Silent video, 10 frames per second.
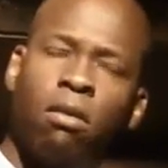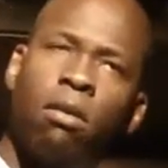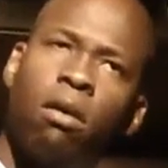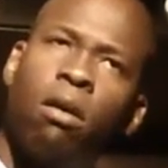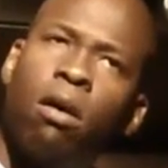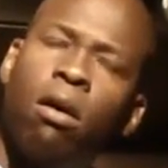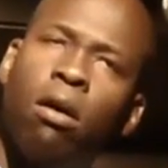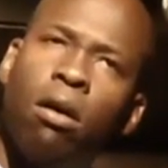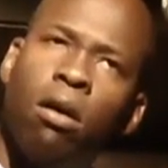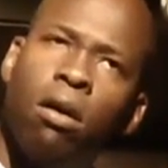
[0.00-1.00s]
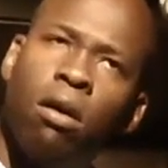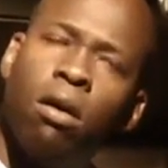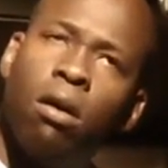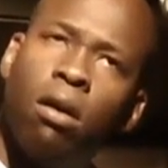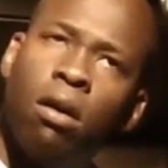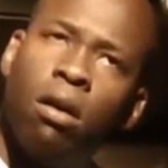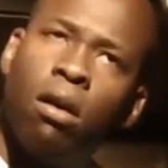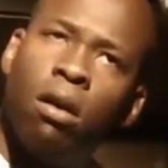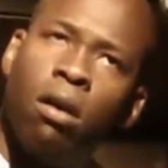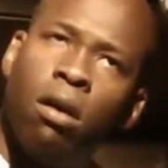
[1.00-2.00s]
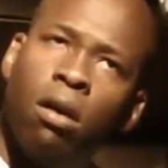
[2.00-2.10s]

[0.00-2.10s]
No one is speaking in this clip.